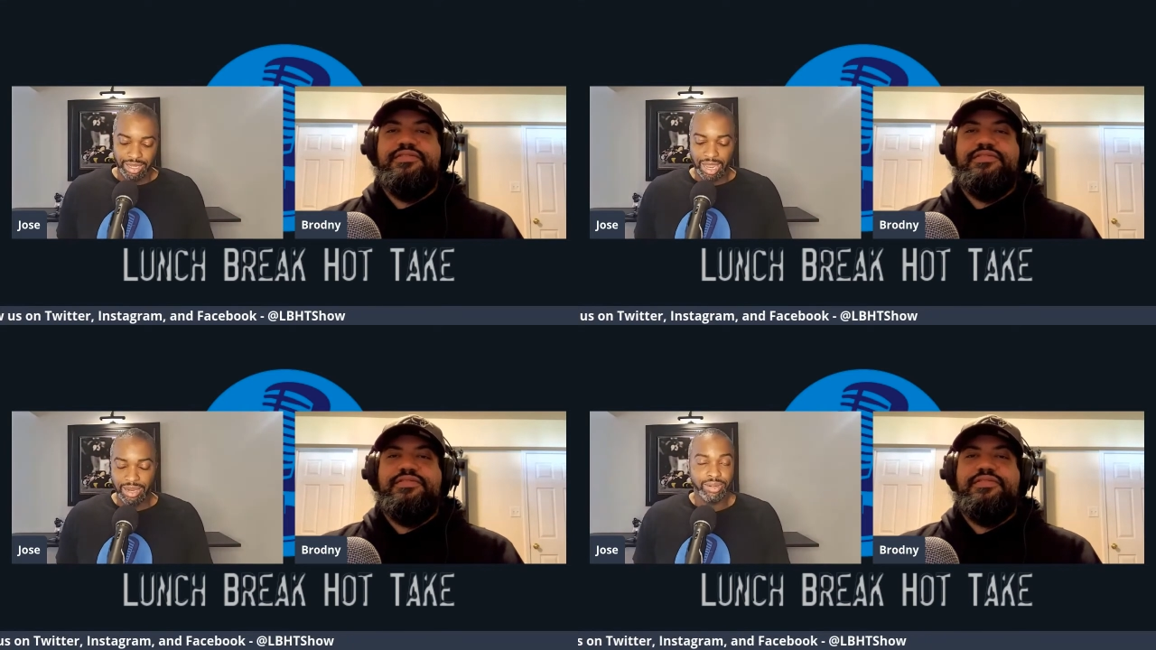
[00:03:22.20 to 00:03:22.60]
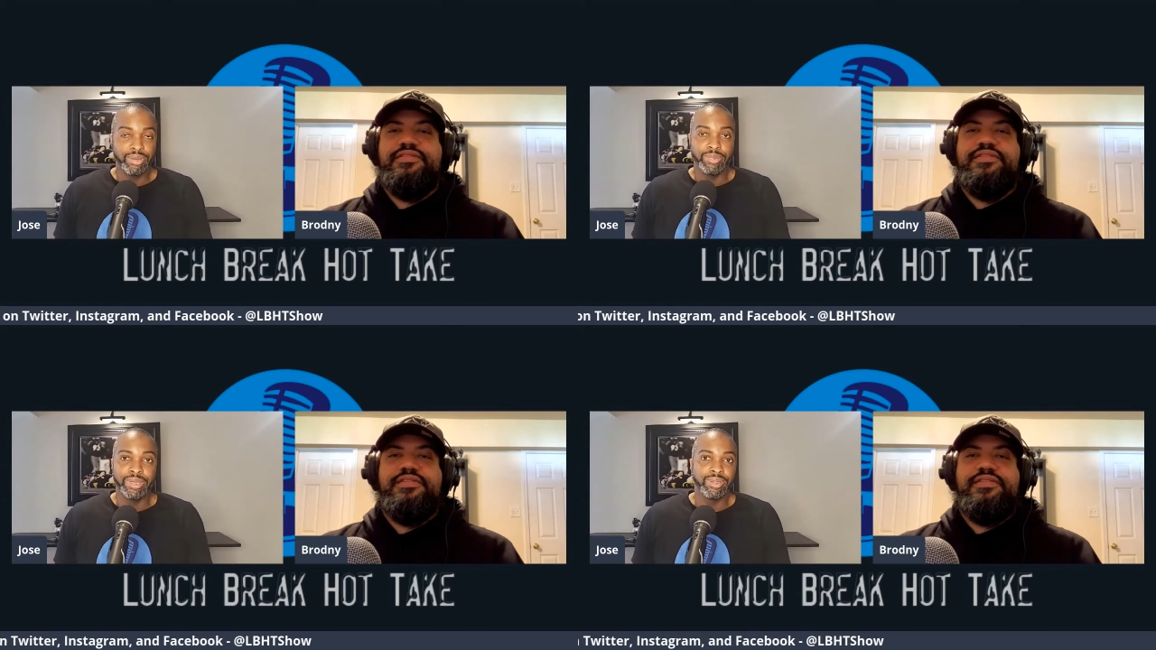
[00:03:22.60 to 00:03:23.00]
Speaker 1: I don't
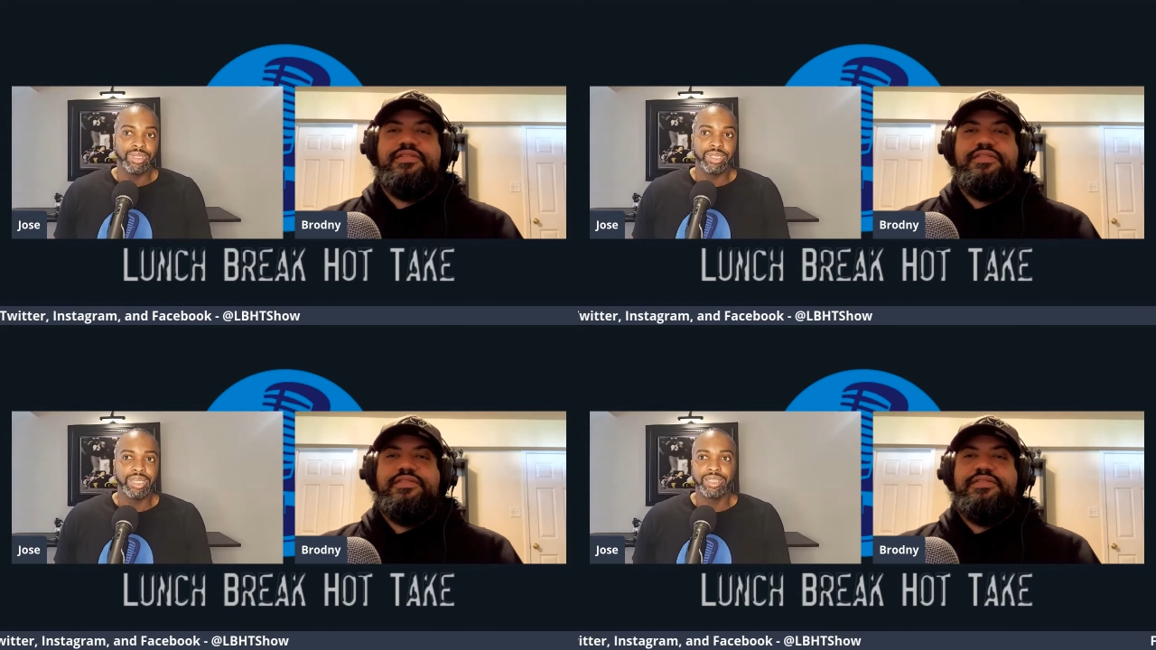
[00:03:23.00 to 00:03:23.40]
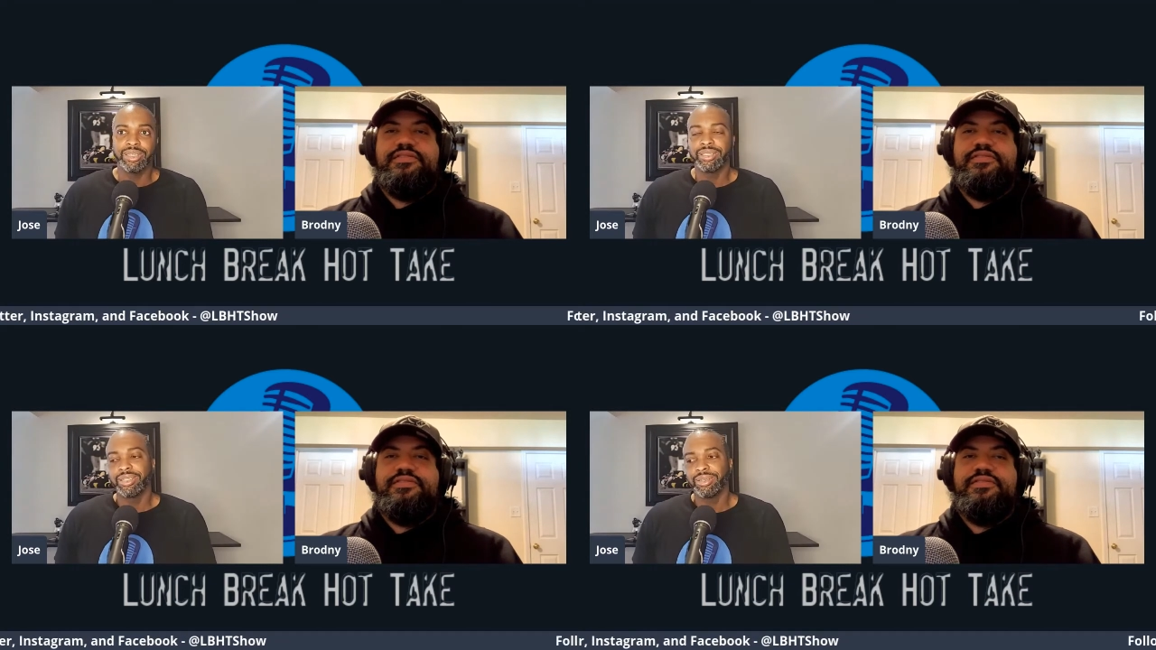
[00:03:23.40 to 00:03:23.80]
know, man.
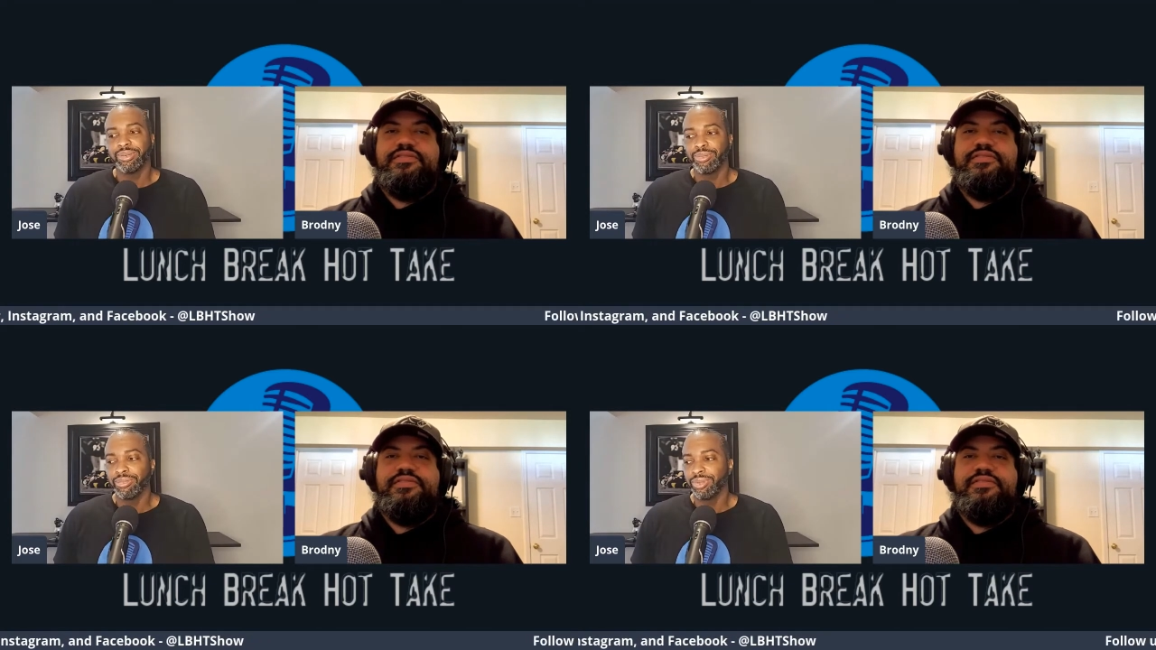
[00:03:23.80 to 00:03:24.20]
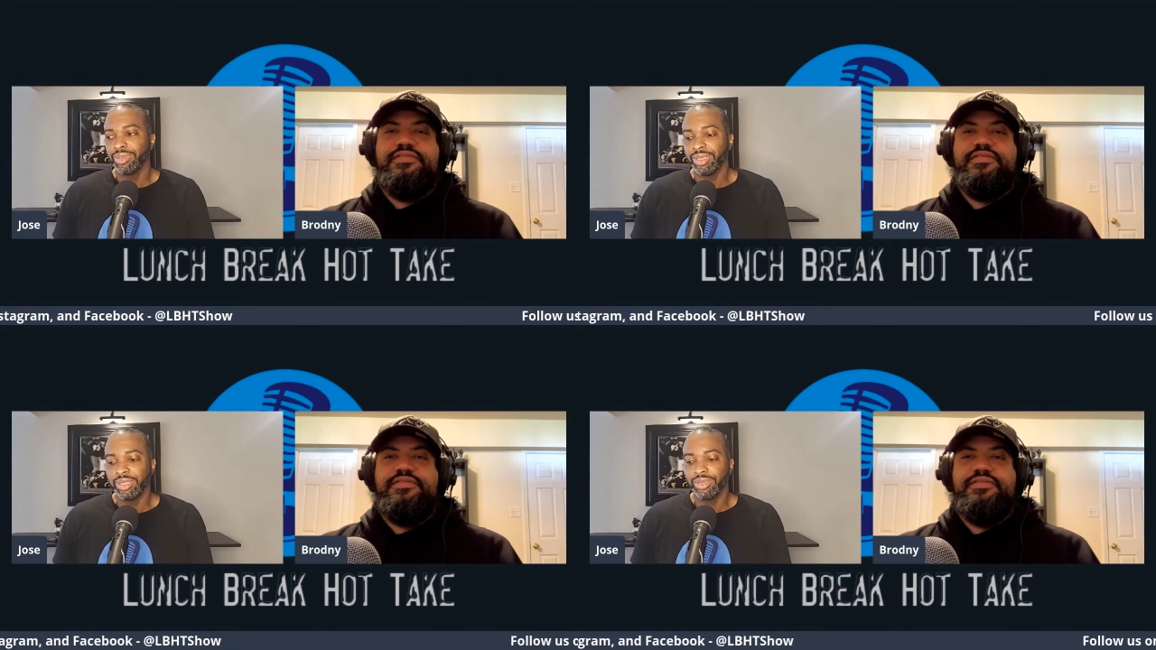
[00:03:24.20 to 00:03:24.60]
Like
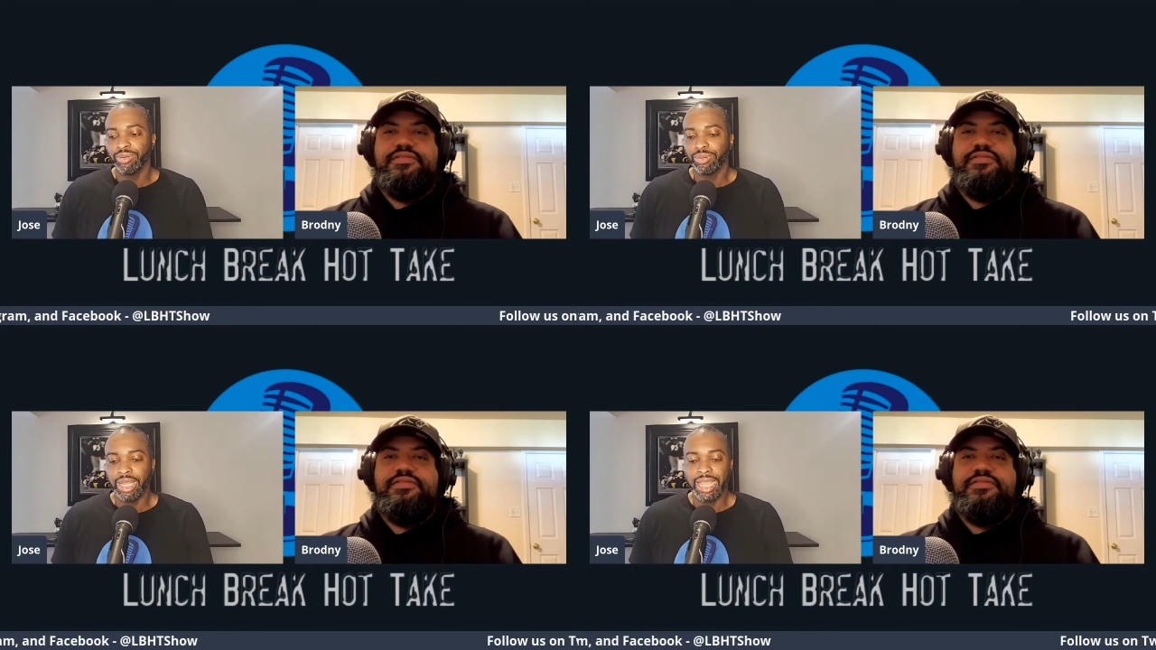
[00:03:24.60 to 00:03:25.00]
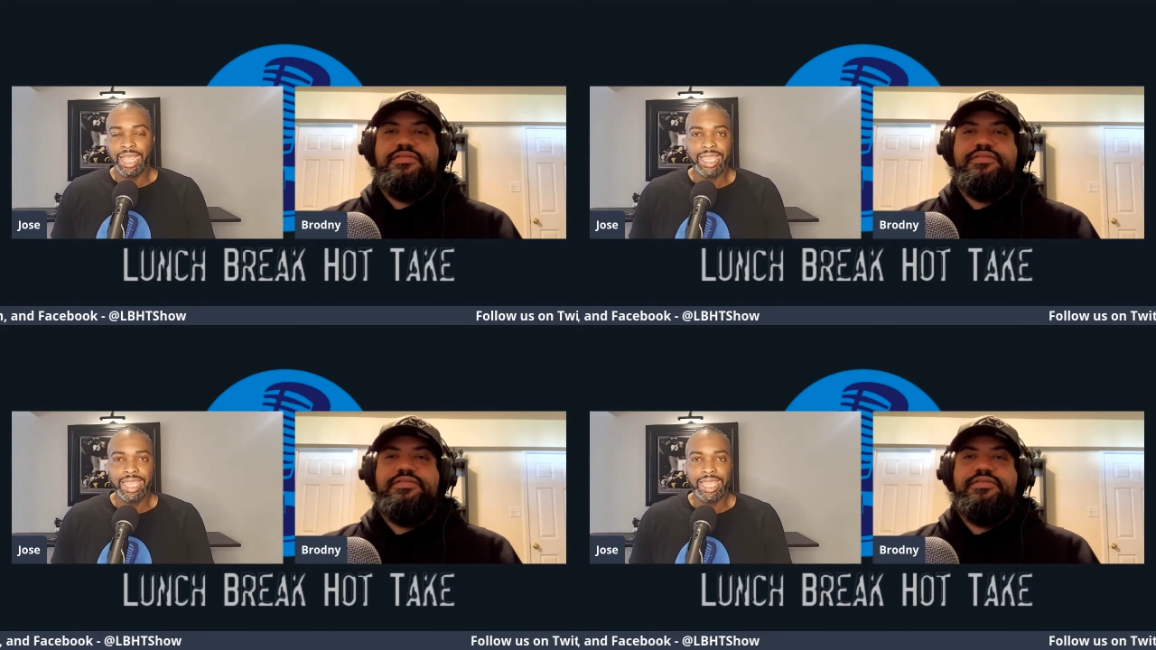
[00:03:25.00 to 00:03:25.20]
I,